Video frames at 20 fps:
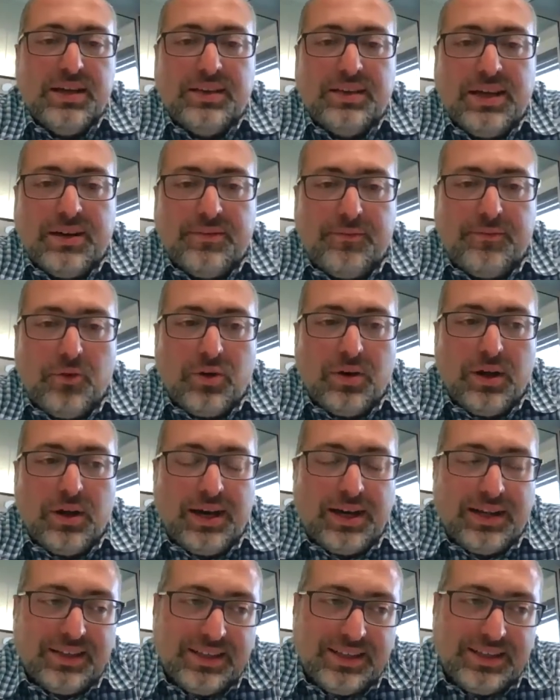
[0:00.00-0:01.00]
Therefore,
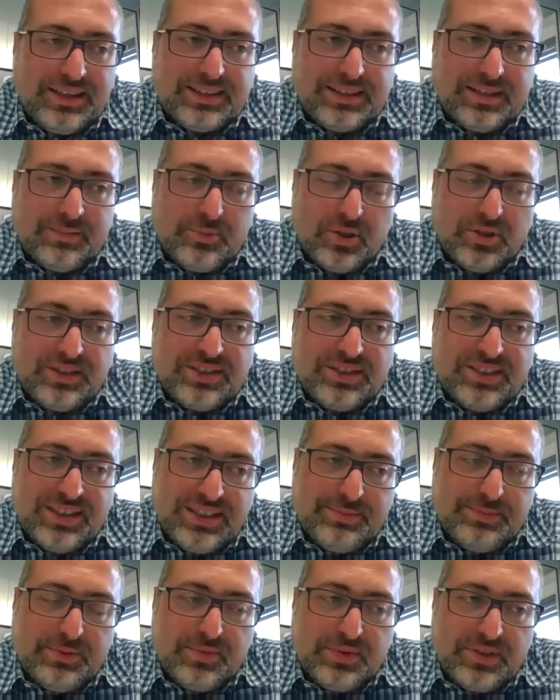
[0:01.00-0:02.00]
I think the burden is a
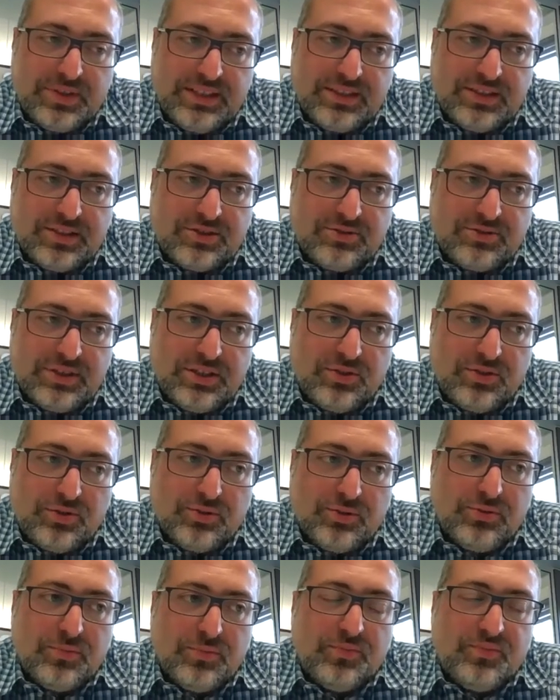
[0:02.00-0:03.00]
little bit with the industry
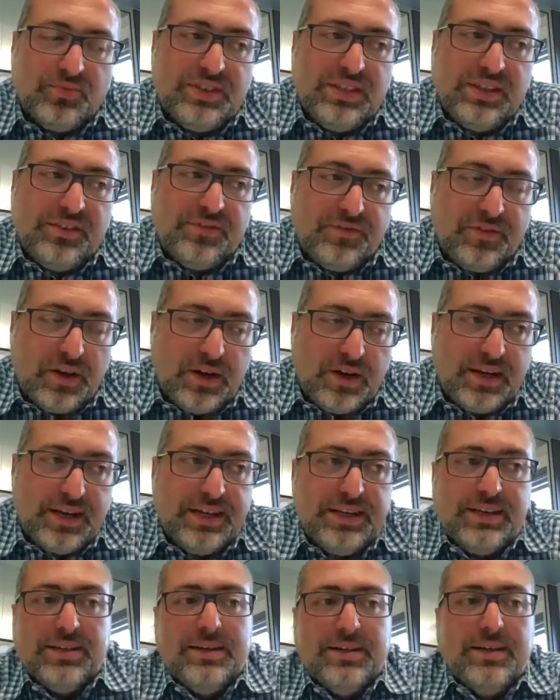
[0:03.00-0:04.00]
to
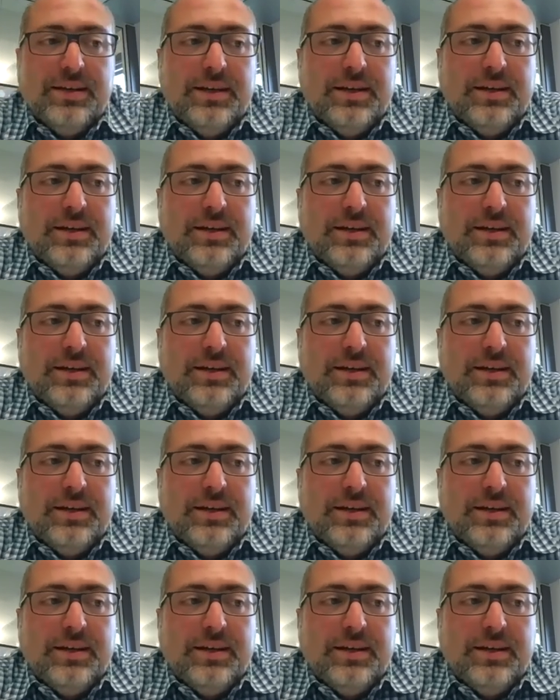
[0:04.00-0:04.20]
define